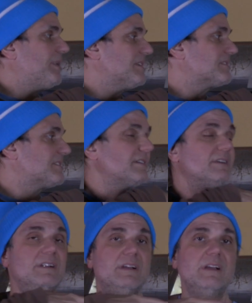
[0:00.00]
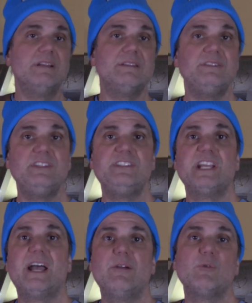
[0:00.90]
monster. The
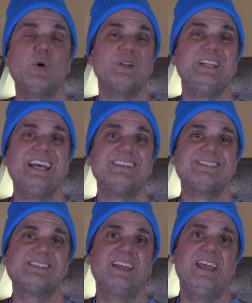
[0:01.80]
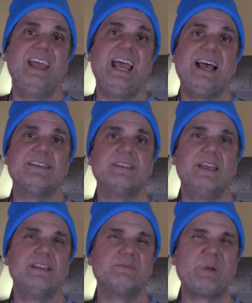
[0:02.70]
DJI Ronin S has
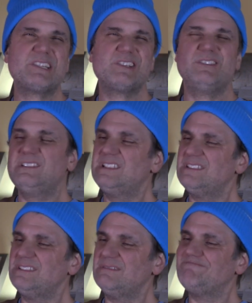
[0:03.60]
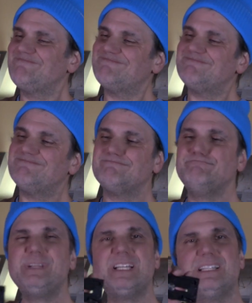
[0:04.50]
a special little
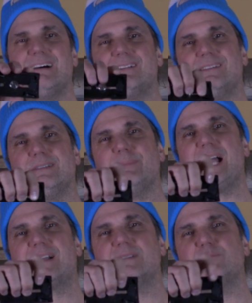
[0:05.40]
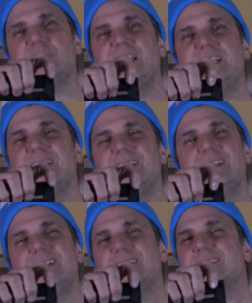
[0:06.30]
mill out on the back of the plate,
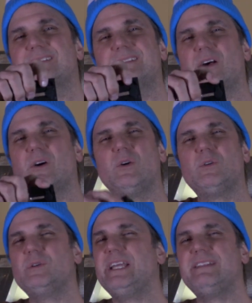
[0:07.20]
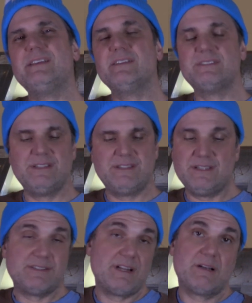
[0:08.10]
so
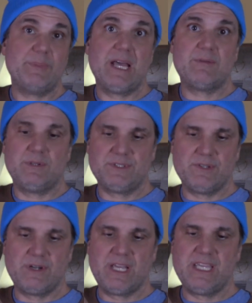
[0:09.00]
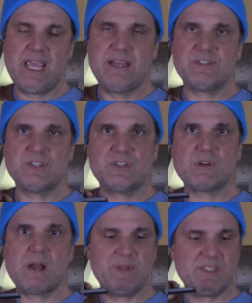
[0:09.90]
it's not compatible. So I can't just
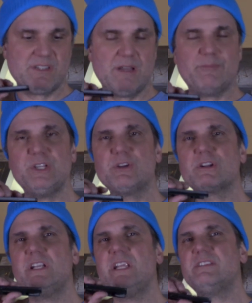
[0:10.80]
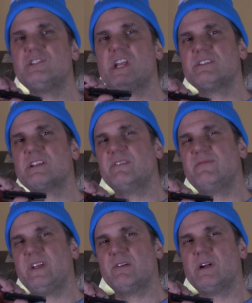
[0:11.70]
drop this on, but you're going to need to change the
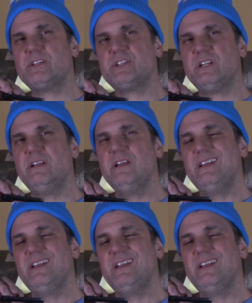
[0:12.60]
configuration